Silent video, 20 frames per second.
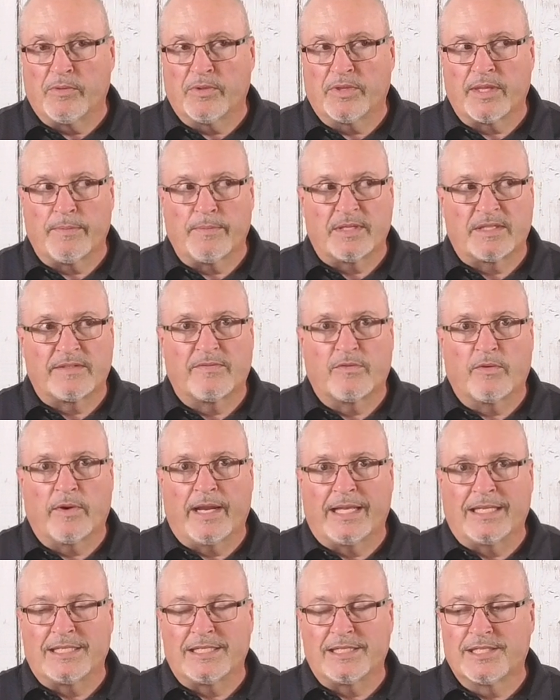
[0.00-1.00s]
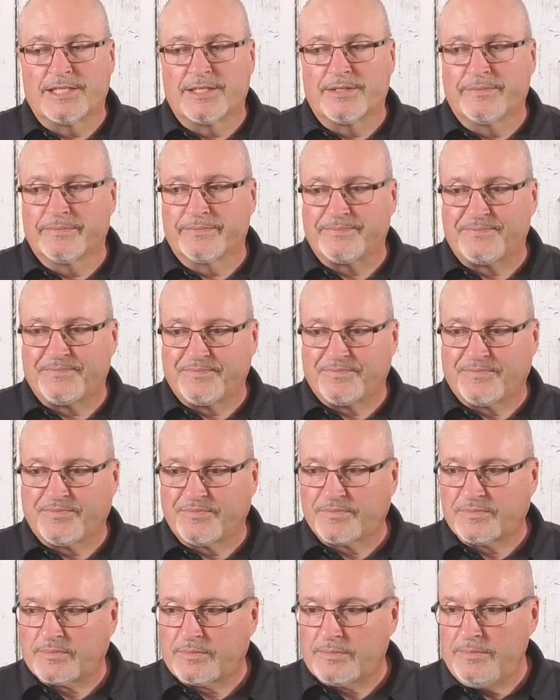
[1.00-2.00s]
with them as friends.
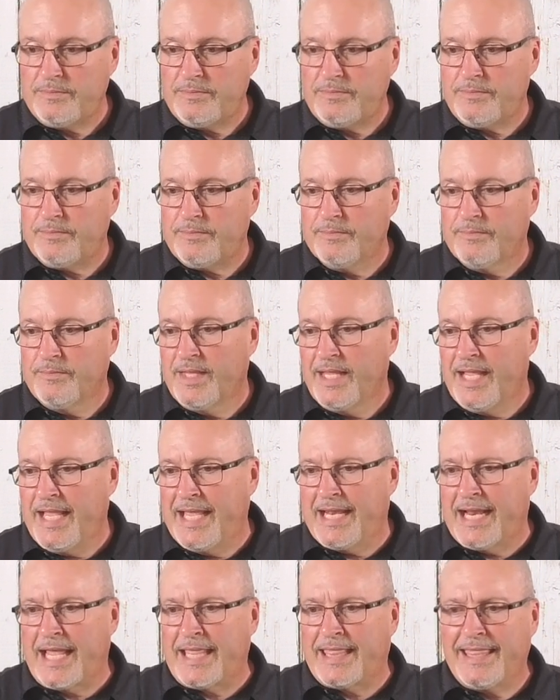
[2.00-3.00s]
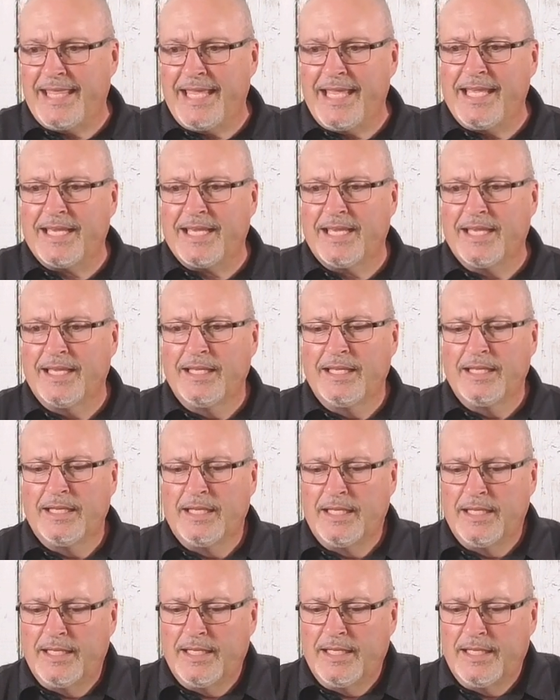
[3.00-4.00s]
And I think
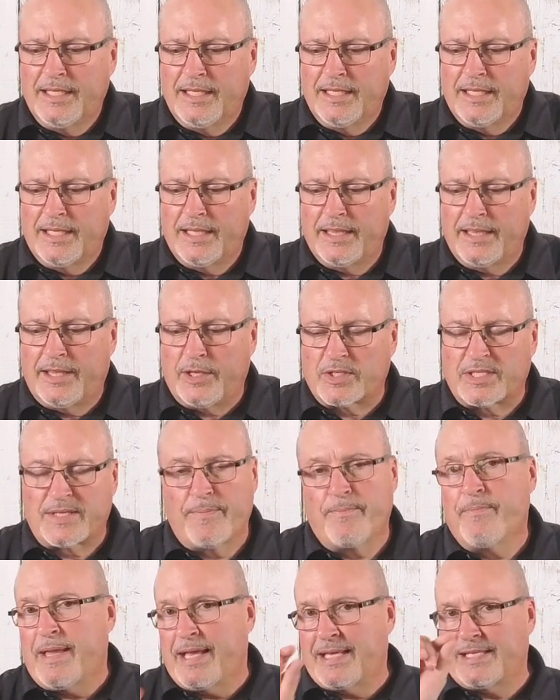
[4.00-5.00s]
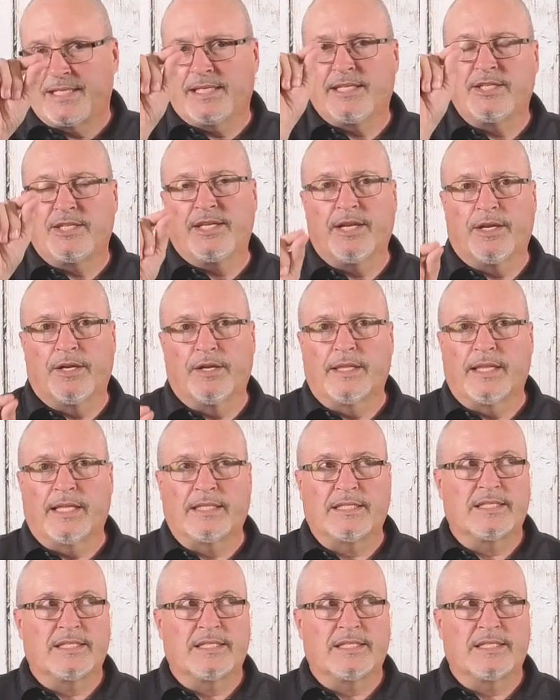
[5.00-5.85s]
there's a message here that's